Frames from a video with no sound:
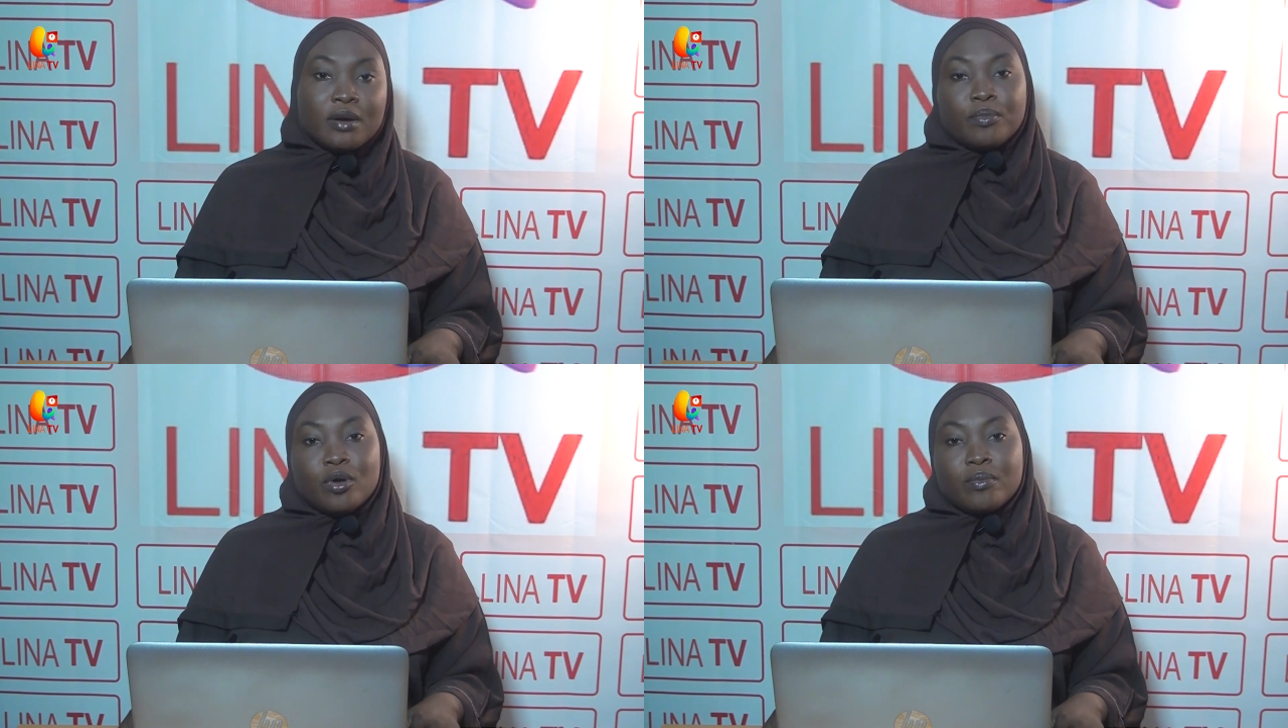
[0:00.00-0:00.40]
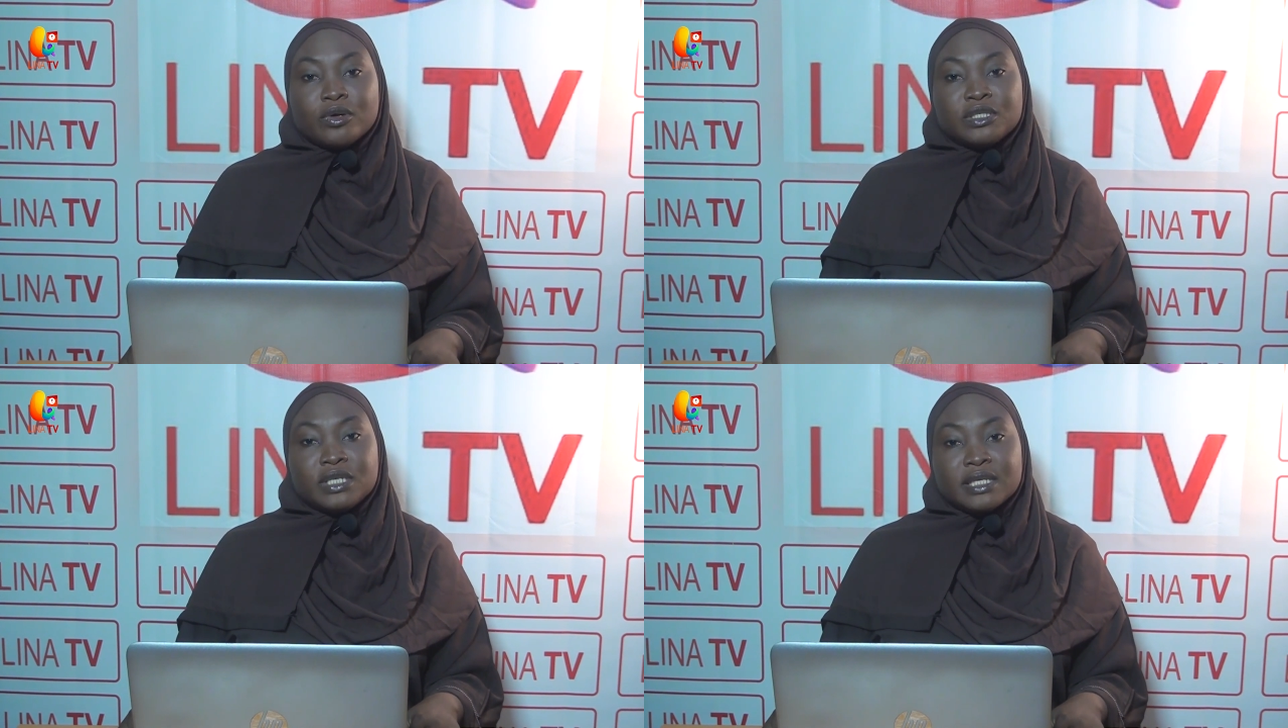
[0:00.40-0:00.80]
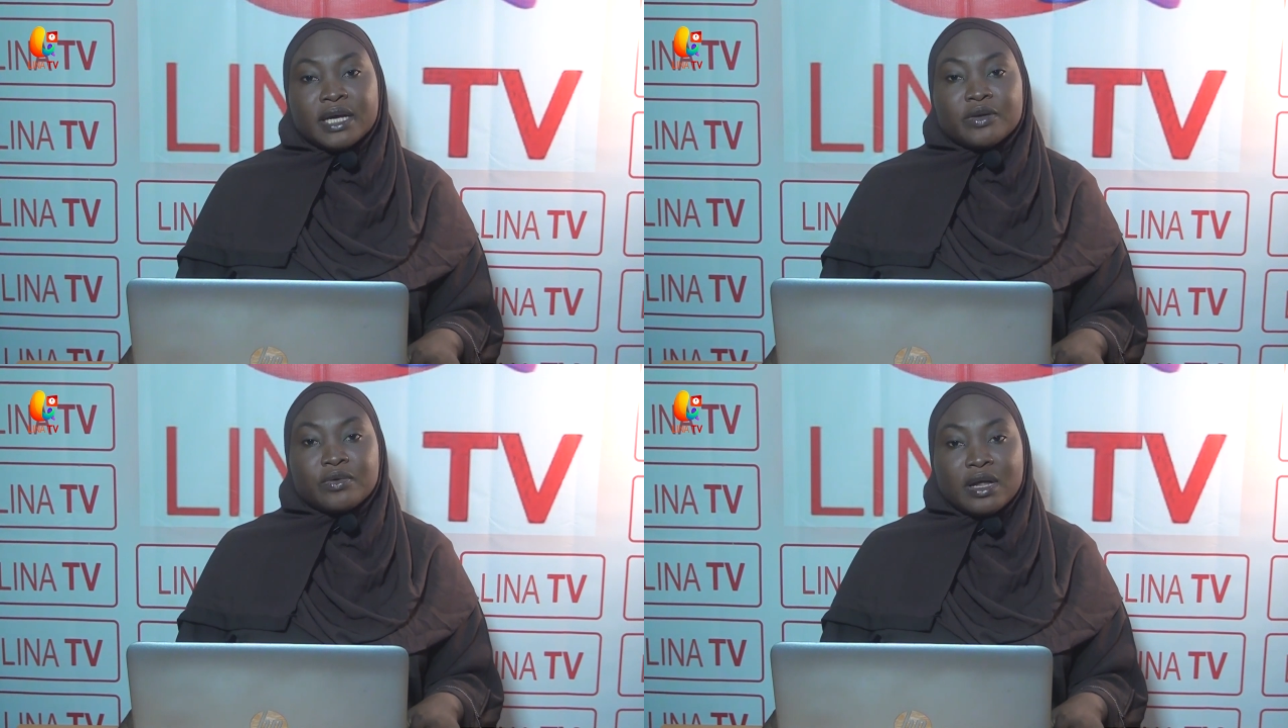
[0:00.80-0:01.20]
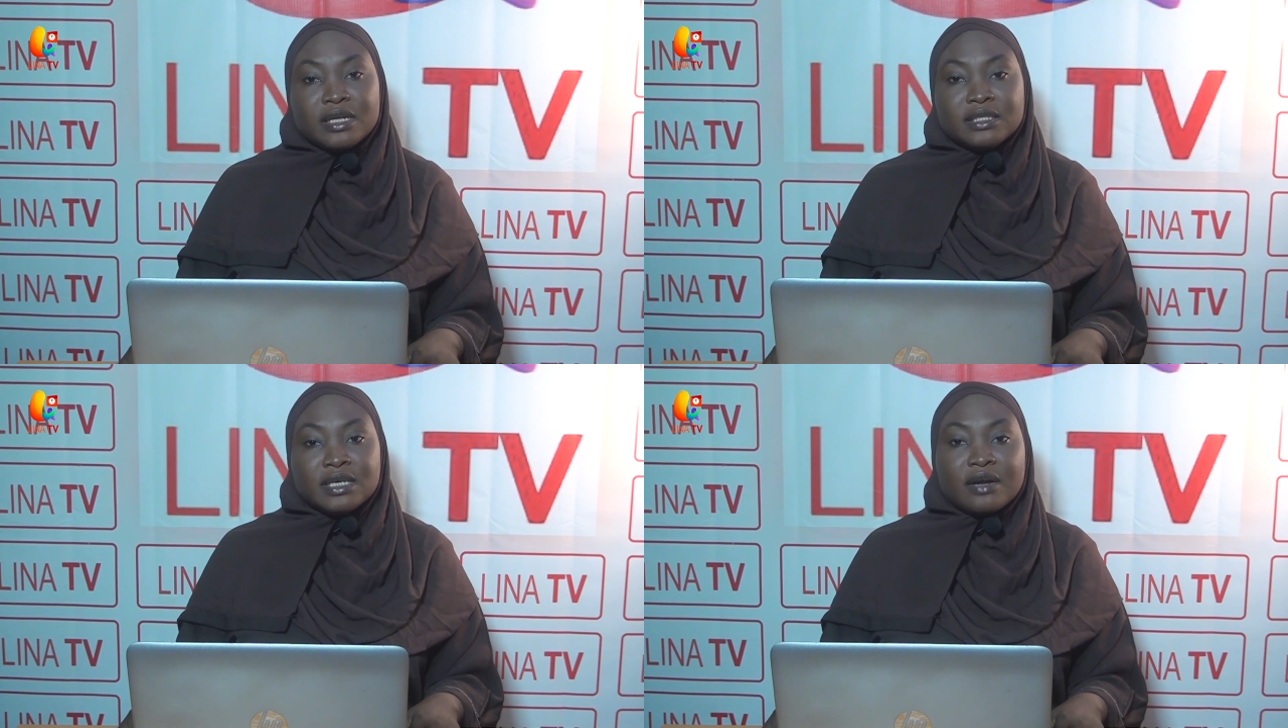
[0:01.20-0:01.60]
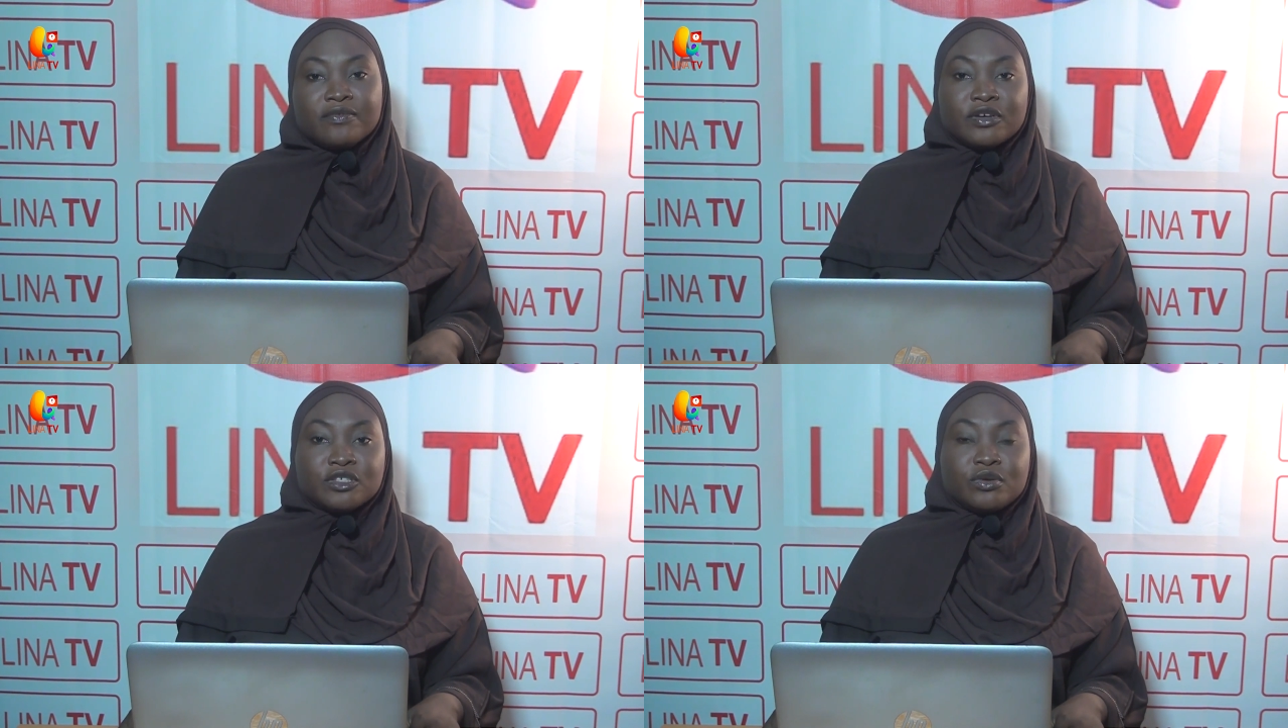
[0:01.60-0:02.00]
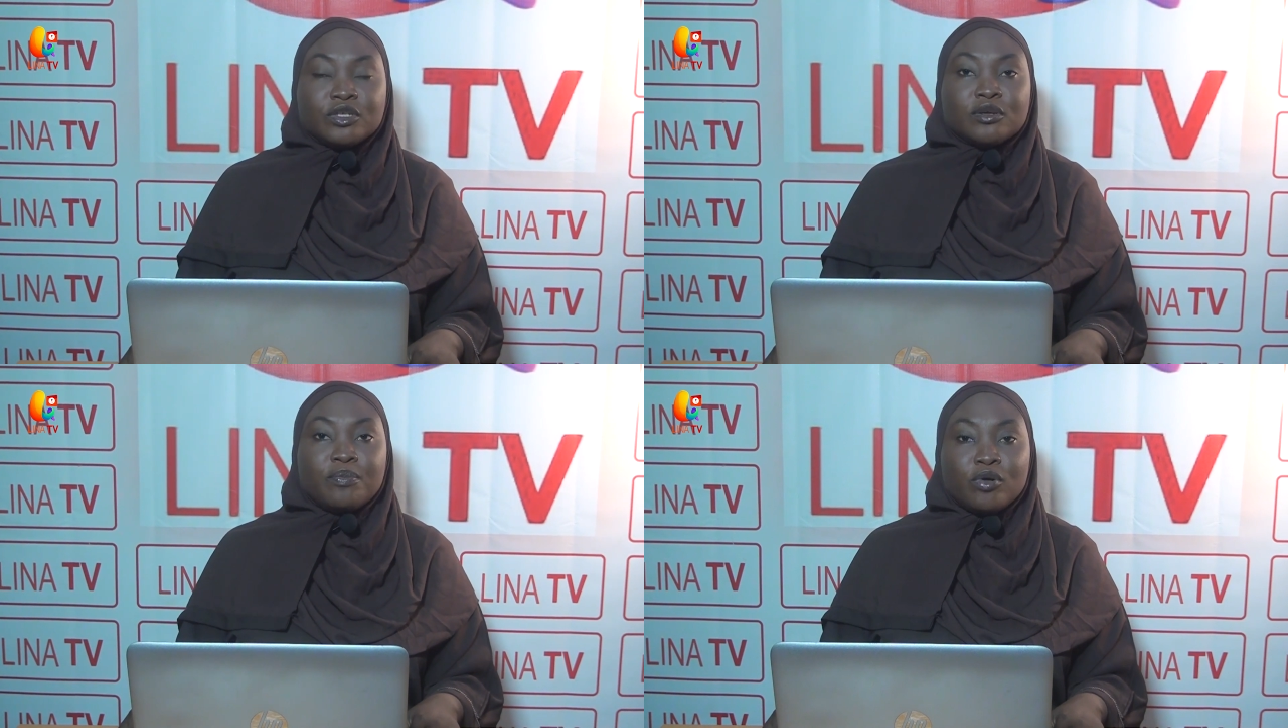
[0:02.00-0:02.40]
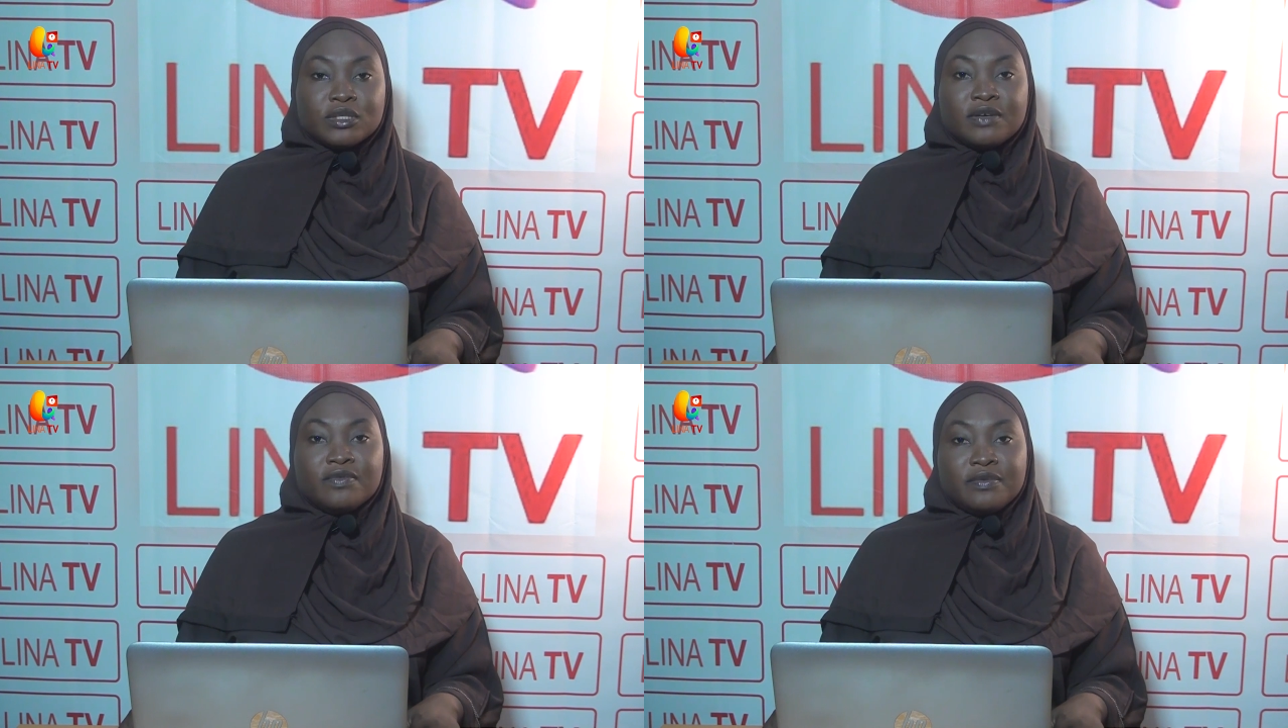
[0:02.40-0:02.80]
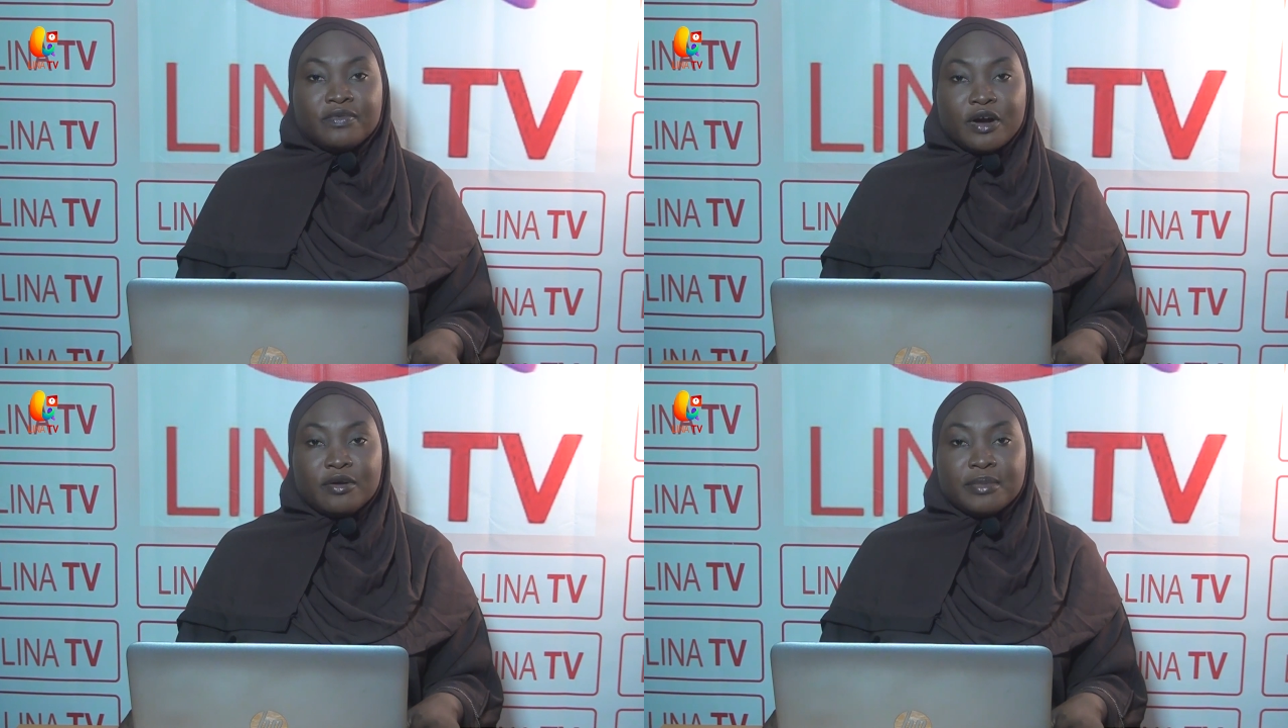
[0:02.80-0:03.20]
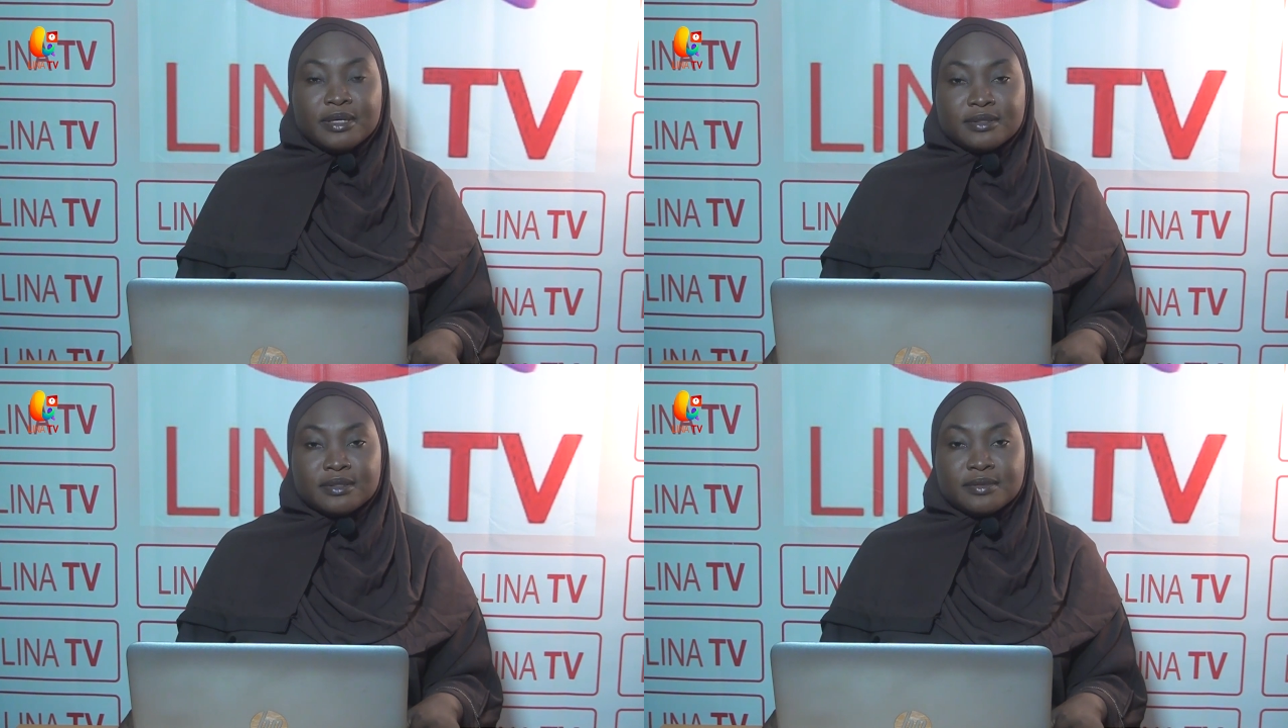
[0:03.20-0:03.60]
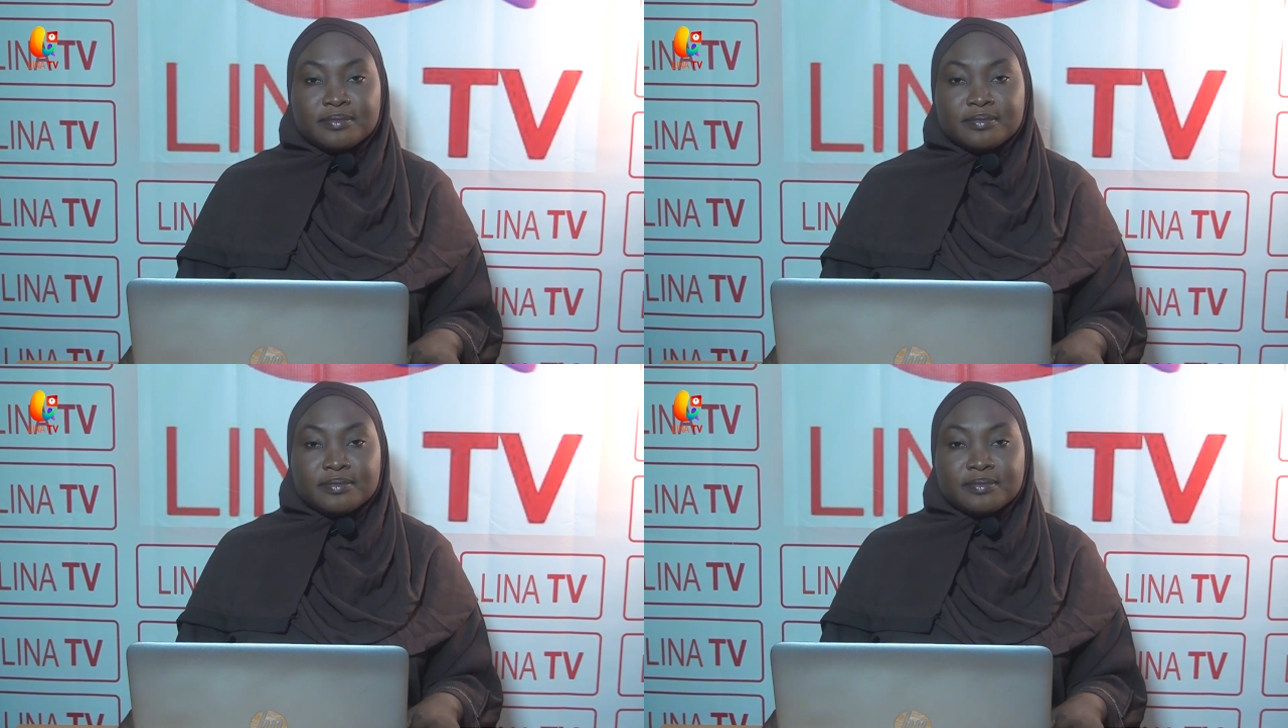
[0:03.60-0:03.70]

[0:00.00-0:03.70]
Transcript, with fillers: promotes gender equality, and fostering supportive environment.